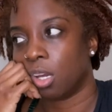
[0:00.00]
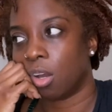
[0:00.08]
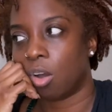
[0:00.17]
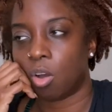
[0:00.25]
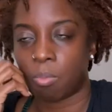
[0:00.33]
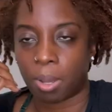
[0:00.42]

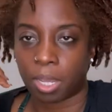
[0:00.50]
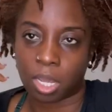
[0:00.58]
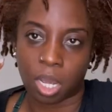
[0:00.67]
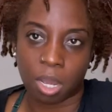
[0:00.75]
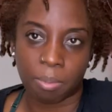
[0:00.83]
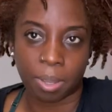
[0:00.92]
oh my
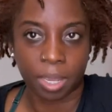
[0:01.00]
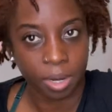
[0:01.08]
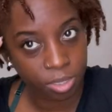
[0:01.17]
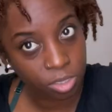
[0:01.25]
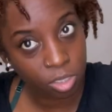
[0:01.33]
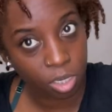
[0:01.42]
God, my
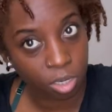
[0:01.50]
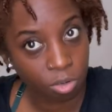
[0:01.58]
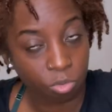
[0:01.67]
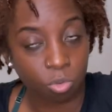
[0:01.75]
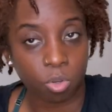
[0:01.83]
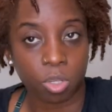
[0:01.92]
hair is looking
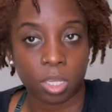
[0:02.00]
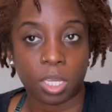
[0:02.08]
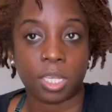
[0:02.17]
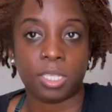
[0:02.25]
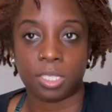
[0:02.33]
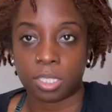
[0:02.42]

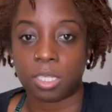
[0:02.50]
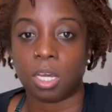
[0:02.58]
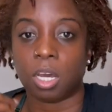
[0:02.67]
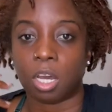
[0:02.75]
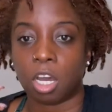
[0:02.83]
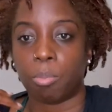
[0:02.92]
unruly. It's
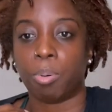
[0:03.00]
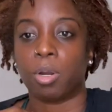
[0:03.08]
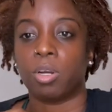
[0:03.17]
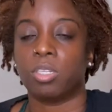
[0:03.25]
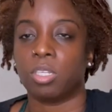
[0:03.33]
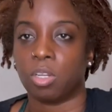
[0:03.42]
a
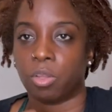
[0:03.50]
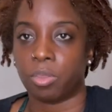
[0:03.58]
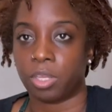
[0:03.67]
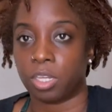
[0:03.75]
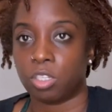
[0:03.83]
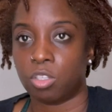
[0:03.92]
personal
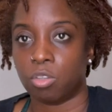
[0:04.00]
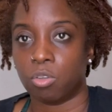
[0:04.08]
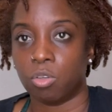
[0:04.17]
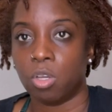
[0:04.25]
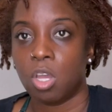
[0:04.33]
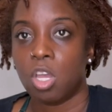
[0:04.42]
thing too.